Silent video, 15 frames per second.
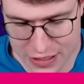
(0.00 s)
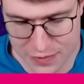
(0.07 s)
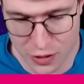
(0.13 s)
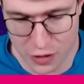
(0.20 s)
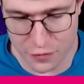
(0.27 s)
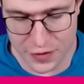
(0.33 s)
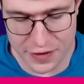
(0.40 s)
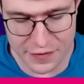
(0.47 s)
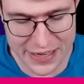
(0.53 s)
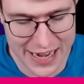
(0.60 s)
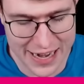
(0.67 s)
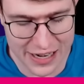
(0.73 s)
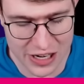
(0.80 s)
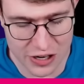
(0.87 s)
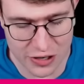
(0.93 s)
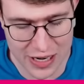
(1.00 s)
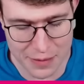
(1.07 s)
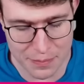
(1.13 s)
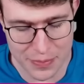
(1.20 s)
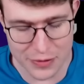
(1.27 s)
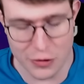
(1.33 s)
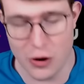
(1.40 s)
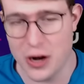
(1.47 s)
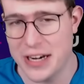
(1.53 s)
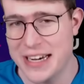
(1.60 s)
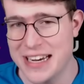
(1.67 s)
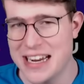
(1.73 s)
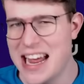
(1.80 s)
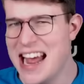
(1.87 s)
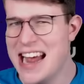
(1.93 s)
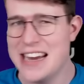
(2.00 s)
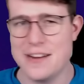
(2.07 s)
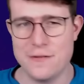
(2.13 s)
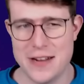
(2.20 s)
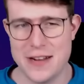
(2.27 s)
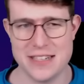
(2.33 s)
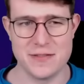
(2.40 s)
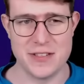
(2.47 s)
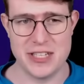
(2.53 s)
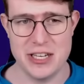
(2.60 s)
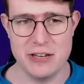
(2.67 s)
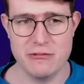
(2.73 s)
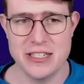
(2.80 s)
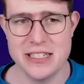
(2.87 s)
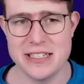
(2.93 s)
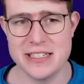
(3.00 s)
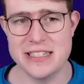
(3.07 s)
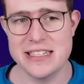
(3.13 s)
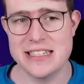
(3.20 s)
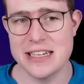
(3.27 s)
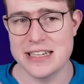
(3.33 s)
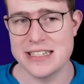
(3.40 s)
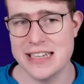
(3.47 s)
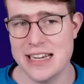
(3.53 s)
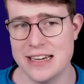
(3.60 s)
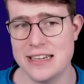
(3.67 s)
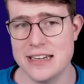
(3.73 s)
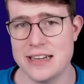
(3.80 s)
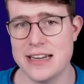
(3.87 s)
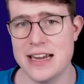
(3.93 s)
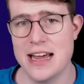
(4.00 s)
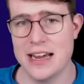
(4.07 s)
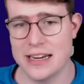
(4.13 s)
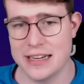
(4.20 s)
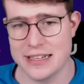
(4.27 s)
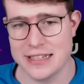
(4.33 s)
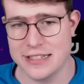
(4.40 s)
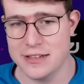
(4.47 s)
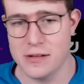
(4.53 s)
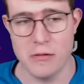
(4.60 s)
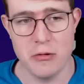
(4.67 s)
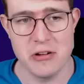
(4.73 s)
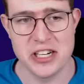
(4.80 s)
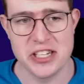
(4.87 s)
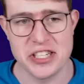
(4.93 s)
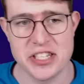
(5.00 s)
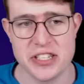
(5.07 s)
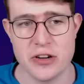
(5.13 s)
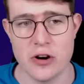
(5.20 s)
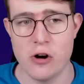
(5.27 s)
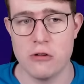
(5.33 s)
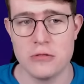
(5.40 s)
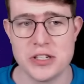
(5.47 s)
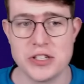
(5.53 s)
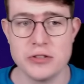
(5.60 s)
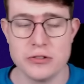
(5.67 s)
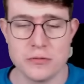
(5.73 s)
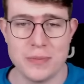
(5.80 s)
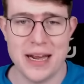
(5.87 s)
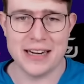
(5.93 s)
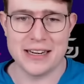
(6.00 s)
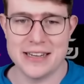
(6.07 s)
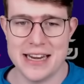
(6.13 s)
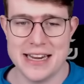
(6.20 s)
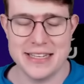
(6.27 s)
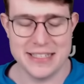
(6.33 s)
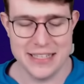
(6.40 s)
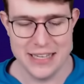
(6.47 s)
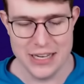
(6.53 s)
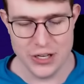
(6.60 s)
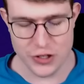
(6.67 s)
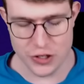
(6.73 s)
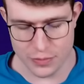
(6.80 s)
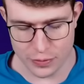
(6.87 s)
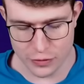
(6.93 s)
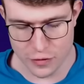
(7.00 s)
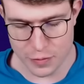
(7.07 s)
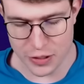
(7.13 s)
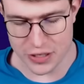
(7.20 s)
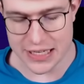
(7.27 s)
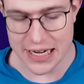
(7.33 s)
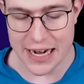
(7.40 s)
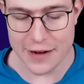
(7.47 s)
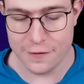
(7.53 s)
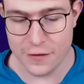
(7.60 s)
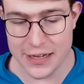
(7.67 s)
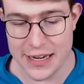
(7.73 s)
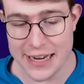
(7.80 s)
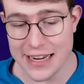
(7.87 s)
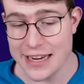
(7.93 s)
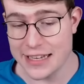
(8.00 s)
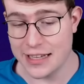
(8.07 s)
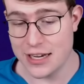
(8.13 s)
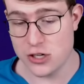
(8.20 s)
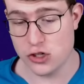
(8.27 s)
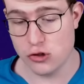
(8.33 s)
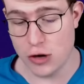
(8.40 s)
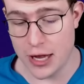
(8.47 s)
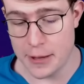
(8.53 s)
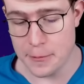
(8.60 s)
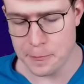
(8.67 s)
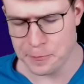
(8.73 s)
It's more of a deck you're like learning defensive sequences. This is exactly the deck, like in Snell variations, are always used back in the days to improve, because I feel like in Clash Royale,